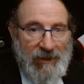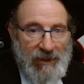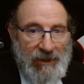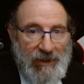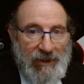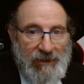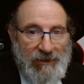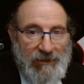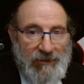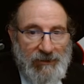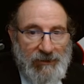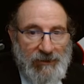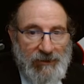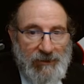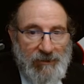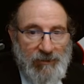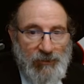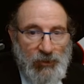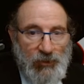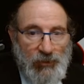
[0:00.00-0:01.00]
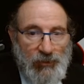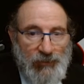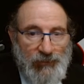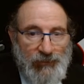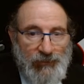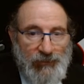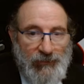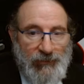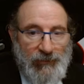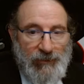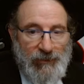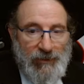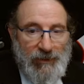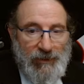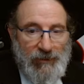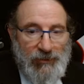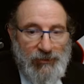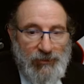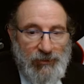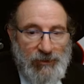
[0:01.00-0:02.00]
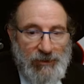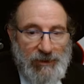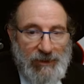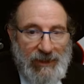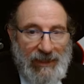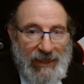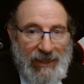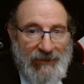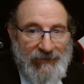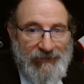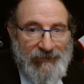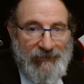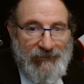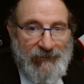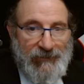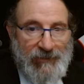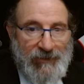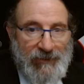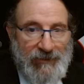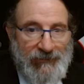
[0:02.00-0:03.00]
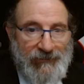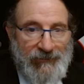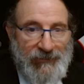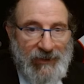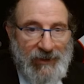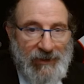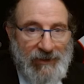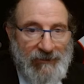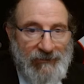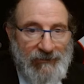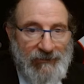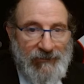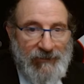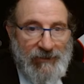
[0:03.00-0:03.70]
and the move rook f5,